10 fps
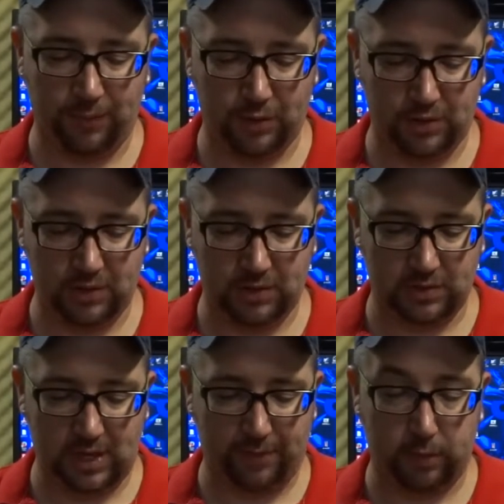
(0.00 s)

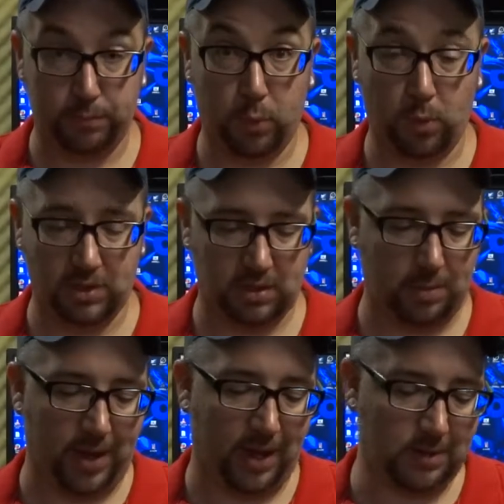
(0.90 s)
versus having ports in the
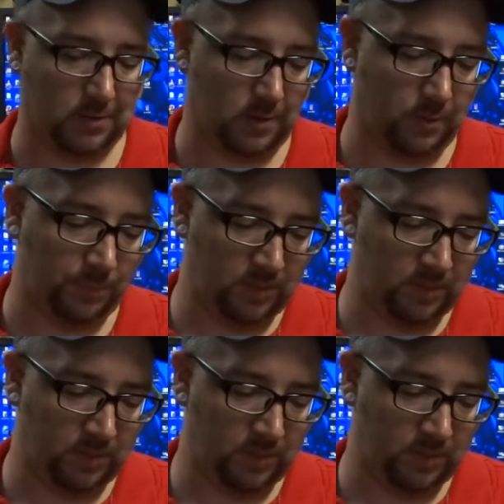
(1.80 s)
back. So,